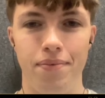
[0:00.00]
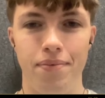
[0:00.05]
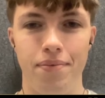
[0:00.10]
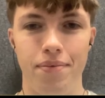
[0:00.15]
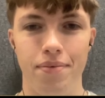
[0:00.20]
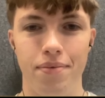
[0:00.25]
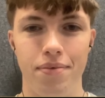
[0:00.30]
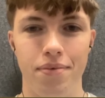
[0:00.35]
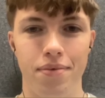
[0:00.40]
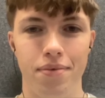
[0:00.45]

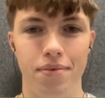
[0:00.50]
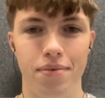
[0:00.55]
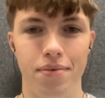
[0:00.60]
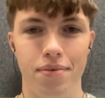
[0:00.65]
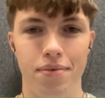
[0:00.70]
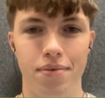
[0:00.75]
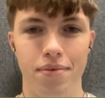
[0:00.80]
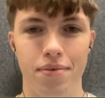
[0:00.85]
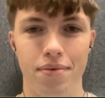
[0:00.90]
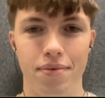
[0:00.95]

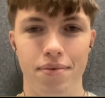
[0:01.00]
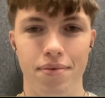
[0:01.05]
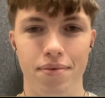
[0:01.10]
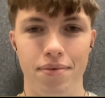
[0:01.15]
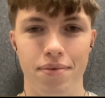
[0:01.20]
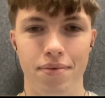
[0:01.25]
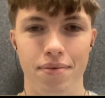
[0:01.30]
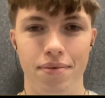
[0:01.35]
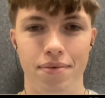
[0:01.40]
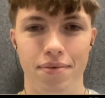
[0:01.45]

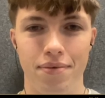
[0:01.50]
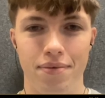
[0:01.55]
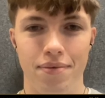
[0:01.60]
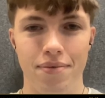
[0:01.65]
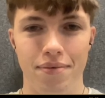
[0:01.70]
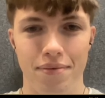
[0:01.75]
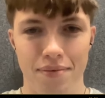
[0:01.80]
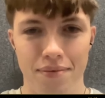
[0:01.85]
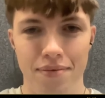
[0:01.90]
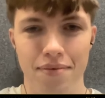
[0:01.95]

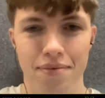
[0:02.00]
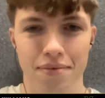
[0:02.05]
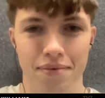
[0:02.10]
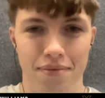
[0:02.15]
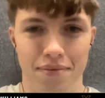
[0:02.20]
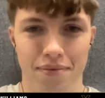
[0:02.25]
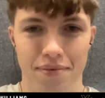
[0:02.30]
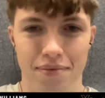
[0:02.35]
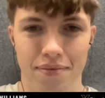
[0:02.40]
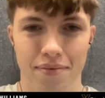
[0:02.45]

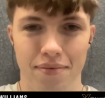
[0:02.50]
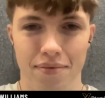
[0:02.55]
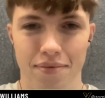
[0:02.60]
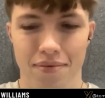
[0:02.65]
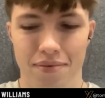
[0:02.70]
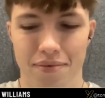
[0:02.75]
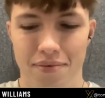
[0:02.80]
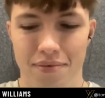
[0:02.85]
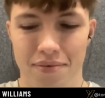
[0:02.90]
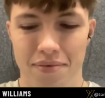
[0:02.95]

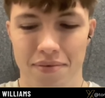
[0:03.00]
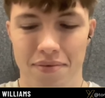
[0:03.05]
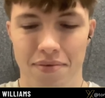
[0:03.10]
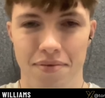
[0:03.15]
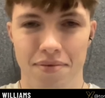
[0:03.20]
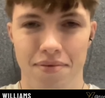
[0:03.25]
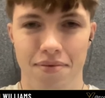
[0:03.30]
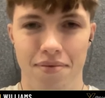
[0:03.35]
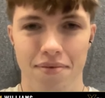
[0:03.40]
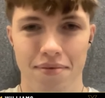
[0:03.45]

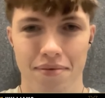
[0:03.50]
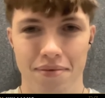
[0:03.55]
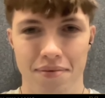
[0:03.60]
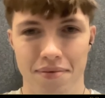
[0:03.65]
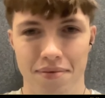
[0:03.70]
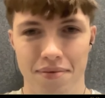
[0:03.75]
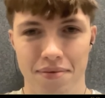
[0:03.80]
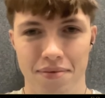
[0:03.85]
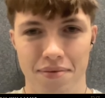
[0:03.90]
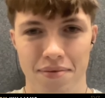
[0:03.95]

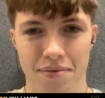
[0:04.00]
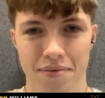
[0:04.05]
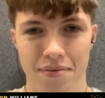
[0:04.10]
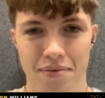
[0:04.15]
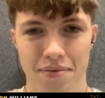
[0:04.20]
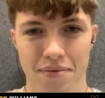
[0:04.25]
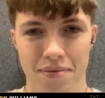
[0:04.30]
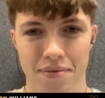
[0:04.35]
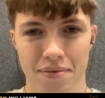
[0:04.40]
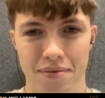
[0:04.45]

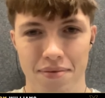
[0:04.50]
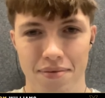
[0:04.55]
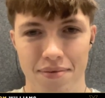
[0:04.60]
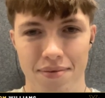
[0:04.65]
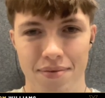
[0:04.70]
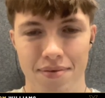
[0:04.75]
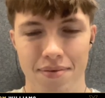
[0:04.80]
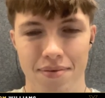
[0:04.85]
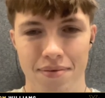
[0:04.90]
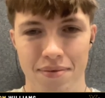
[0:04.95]

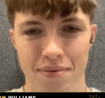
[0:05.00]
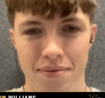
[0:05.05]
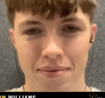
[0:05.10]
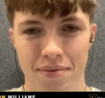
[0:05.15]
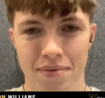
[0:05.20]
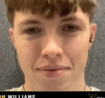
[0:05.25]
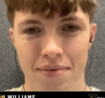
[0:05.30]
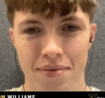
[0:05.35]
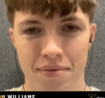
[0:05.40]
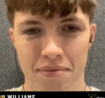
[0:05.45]

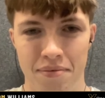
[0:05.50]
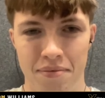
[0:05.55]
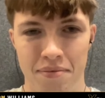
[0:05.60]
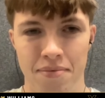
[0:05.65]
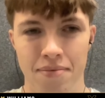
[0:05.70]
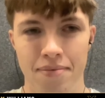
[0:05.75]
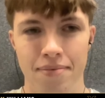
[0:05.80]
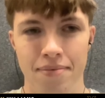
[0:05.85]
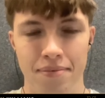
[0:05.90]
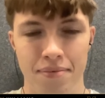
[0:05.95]

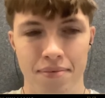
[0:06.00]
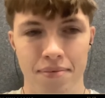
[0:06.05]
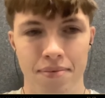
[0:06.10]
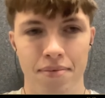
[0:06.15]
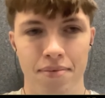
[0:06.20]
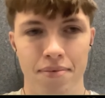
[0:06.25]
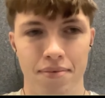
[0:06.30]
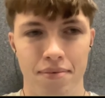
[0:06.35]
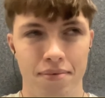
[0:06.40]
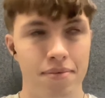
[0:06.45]

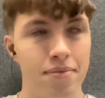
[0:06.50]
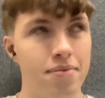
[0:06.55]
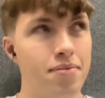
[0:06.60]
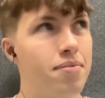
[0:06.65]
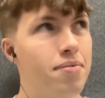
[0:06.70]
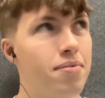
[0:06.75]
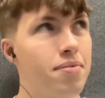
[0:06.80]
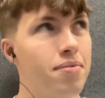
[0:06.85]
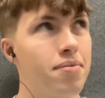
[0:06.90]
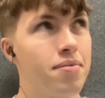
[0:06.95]

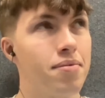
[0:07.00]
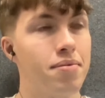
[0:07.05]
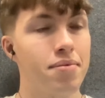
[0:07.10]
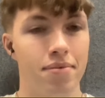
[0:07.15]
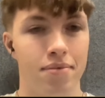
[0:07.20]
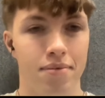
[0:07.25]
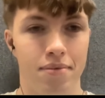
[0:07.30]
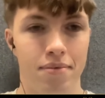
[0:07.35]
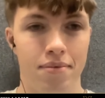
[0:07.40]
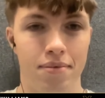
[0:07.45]

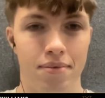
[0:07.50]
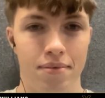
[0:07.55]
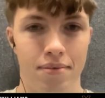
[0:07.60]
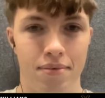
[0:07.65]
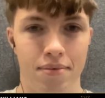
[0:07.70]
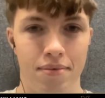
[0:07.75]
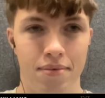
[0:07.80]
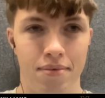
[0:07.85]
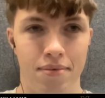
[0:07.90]
No words are spoken by the person on screen.